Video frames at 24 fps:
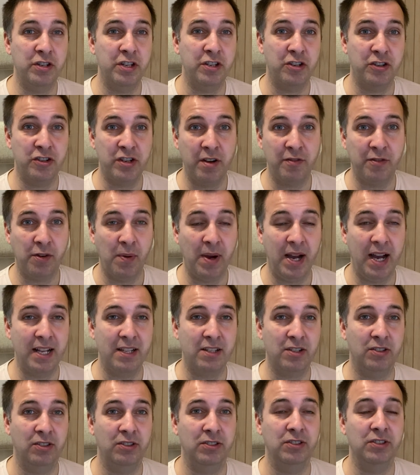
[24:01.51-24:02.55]
to check through
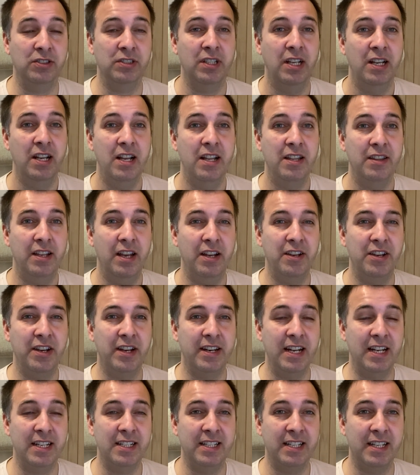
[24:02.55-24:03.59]
articles, then you
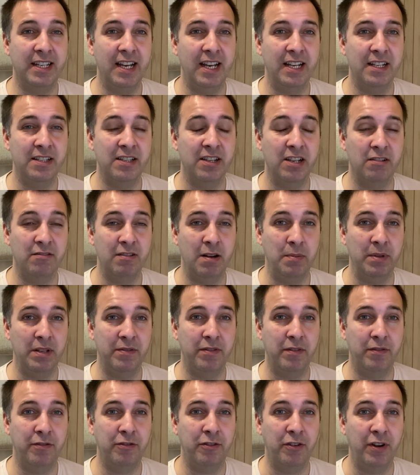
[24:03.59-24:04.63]
can actually get Grammarly
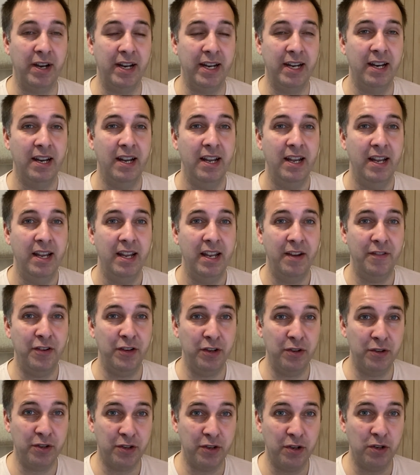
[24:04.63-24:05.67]
for free. If you
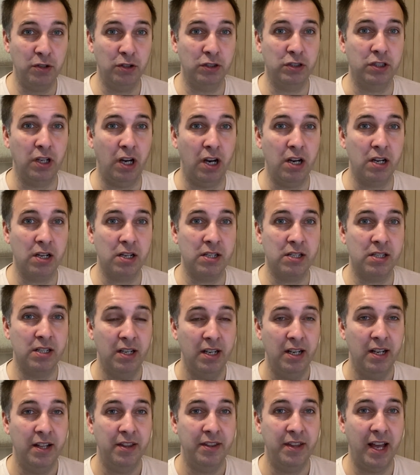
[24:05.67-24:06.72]
use Google Docs,
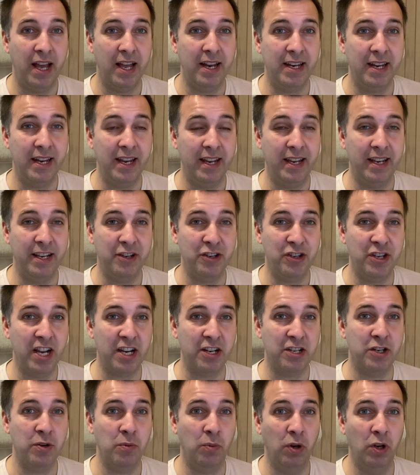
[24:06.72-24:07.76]
then it
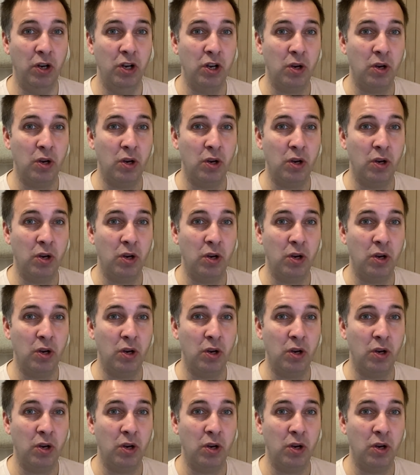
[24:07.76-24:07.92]
checks your work